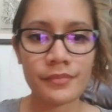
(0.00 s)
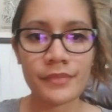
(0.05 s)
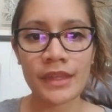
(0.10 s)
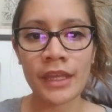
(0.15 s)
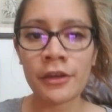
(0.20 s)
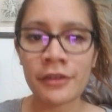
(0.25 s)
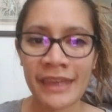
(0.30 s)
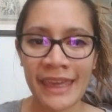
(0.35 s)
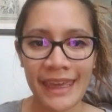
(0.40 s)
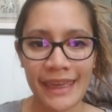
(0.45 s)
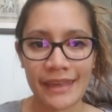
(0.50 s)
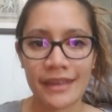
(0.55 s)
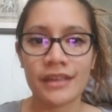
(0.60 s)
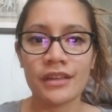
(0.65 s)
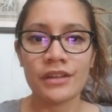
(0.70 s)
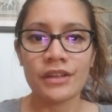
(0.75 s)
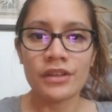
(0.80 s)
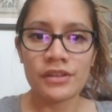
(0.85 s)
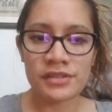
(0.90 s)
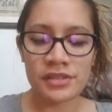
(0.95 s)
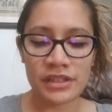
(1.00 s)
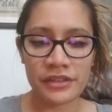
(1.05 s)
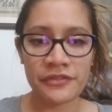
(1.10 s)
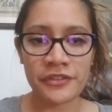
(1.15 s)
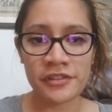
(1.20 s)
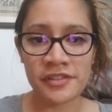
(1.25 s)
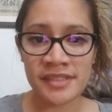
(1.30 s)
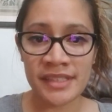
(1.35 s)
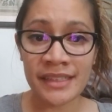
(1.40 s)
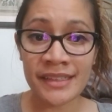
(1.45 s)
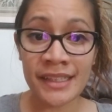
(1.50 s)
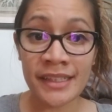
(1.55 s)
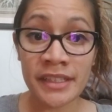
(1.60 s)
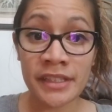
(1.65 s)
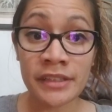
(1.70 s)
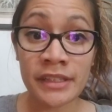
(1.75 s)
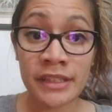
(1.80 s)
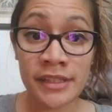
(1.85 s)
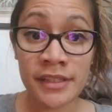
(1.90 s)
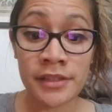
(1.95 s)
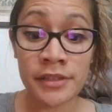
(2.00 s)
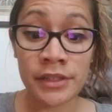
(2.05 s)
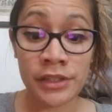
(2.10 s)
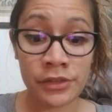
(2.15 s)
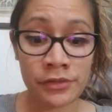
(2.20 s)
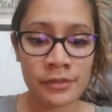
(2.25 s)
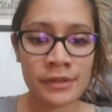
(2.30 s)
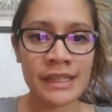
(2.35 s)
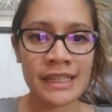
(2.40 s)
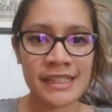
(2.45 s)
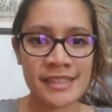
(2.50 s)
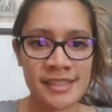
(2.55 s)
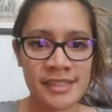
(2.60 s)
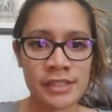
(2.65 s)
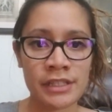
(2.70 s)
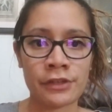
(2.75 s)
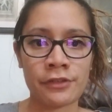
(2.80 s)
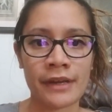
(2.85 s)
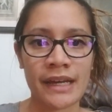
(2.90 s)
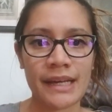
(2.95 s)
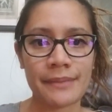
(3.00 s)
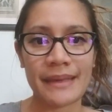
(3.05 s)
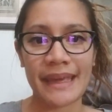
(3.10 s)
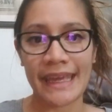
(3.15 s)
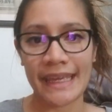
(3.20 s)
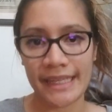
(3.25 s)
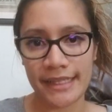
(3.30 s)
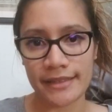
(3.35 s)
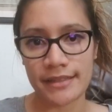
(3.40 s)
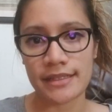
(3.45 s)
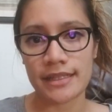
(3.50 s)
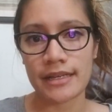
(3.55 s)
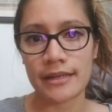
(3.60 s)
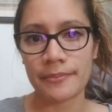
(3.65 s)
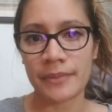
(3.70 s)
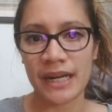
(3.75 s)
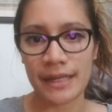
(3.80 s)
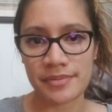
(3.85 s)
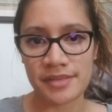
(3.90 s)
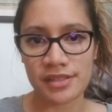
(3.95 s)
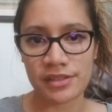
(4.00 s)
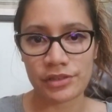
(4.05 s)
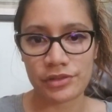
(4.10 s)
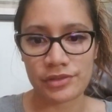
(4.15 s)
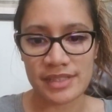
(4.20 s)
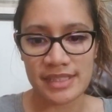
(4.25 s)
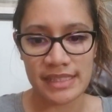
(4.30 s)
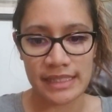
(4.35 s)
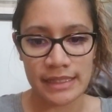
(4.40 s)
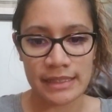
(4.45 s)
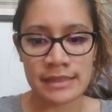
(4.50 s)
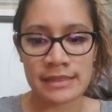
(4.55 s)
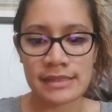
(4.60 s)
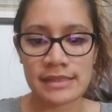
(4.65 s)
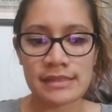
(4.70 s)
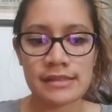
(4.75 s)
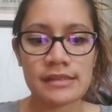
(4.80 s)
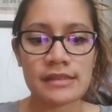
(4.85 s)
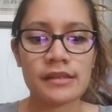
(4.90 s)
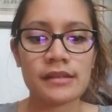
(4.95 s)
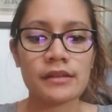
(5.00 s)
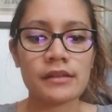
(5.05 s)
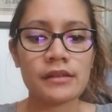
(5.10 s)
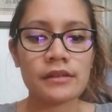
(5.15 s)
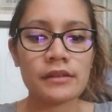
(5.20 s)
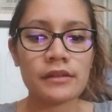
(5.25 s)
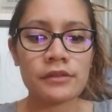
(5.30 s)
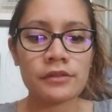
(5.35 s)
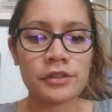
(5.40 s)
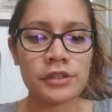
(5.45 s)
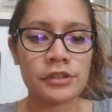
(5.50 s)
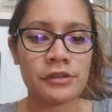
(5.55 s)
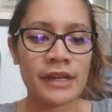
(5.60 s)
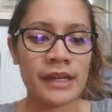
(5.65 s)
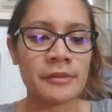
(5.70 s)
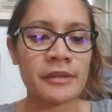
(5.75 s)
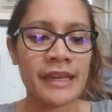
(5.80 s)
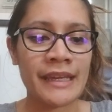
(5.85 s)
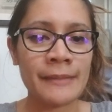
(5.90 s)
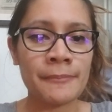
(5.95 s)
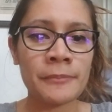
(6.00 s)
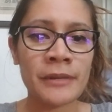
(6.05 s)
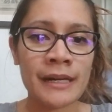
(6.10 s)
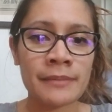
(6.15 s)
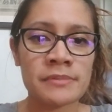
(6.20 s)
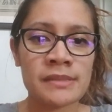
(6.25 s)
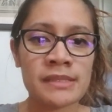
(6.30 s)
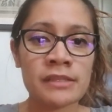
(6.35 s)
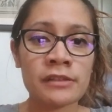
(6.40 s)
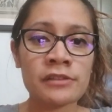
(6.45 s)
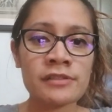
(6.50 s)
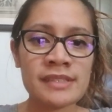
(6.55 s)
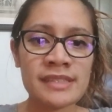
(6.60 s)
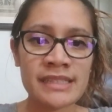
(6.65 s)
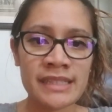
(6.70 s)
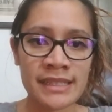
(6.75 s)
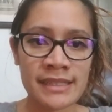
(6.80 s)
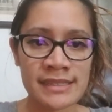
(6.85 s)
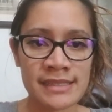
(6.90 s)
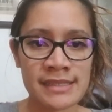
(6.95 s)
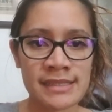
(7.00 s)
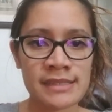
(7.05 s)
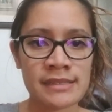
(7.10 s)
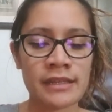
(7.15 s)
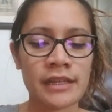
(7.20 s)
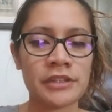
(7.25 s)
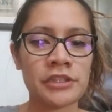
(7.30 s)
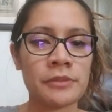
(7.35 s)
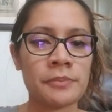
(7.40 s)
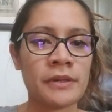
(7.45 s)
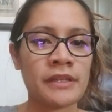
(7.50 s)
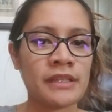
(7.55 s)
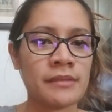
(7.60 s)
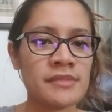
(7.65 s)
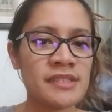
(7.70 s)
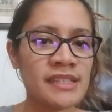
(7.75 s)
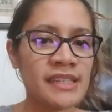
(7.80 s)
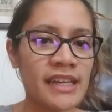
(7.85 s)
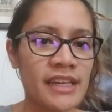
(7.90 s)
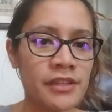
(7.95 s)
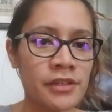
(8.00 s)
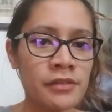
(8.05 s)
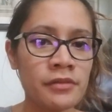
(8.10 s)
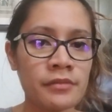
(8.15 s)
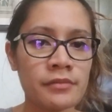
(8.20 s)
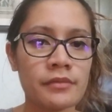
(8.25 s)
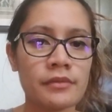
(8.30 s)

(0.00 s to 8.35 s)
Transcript: Okay, so the first thing that you need to do is to grab 8 popsicle sticks. You grab your 8 popsicle sticks and you put them together